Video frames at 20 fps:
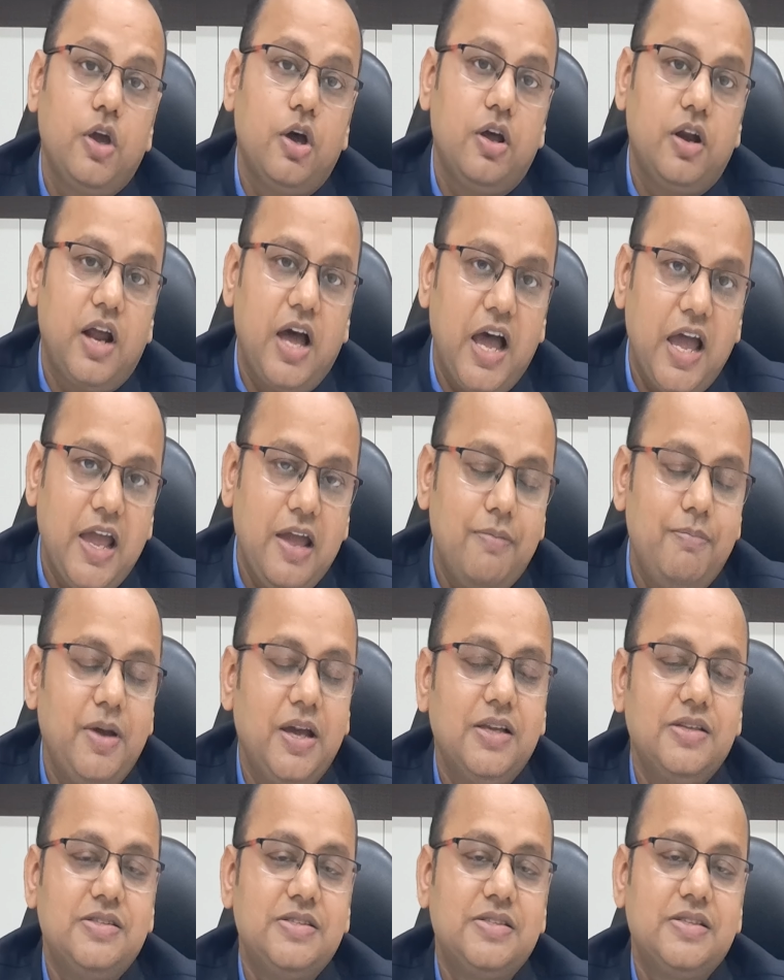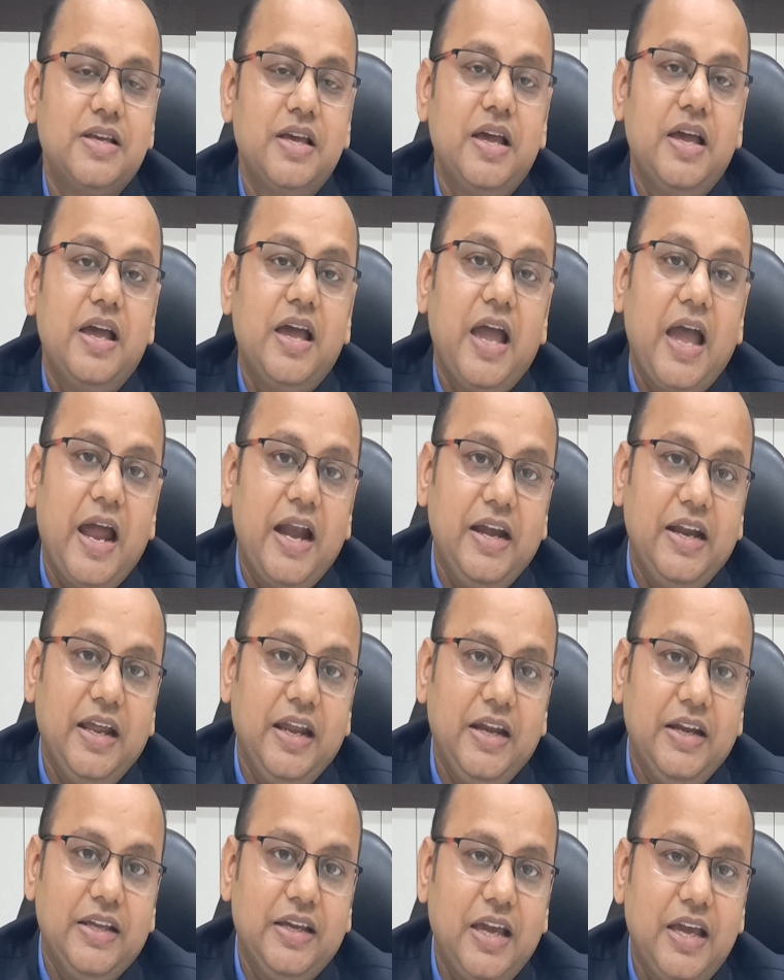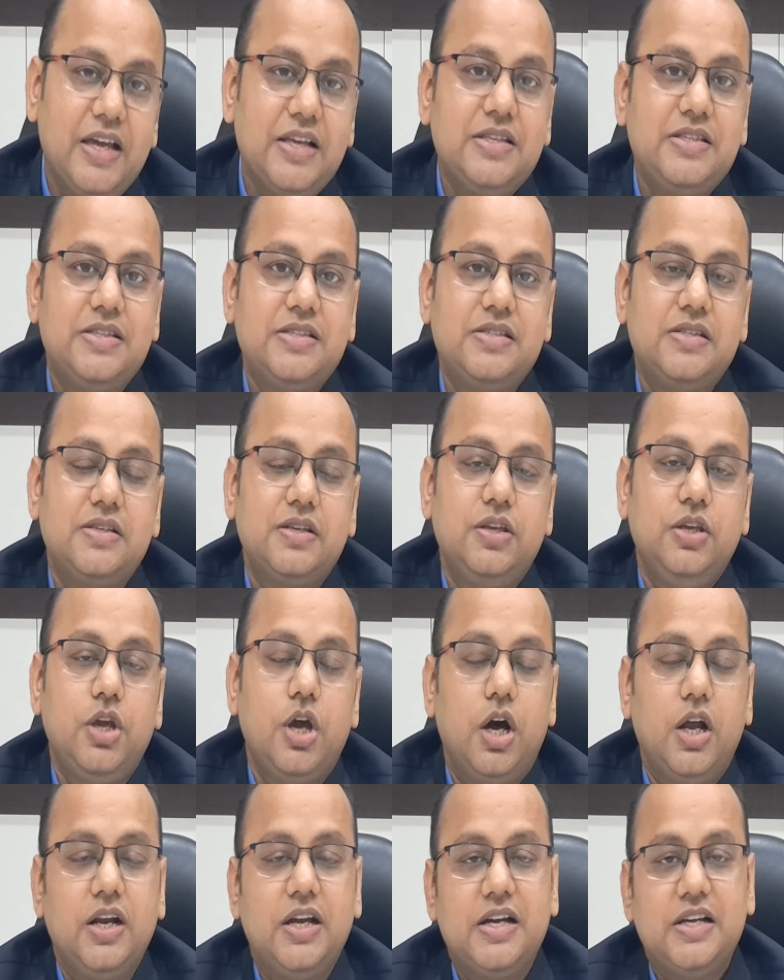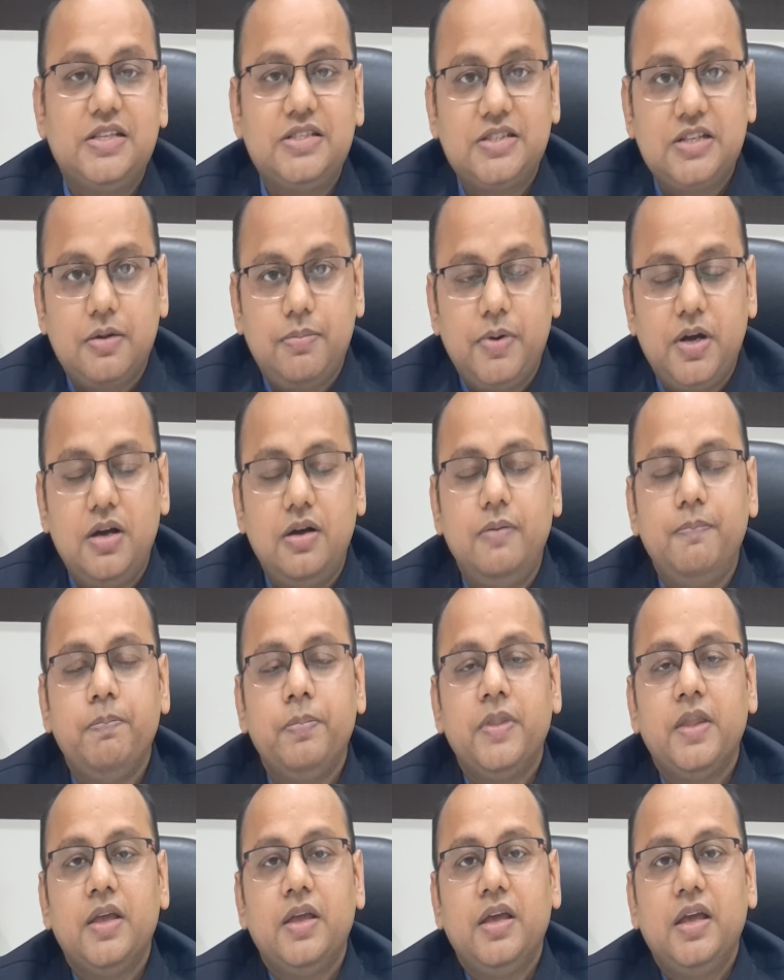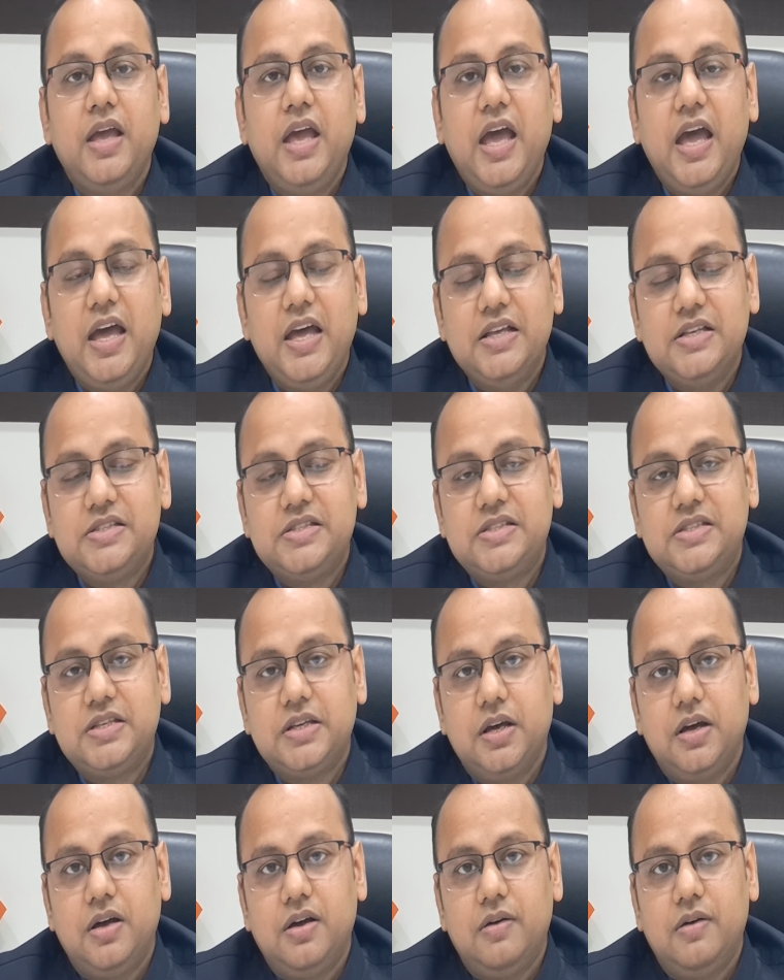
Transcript: your IMS, and in case your customer has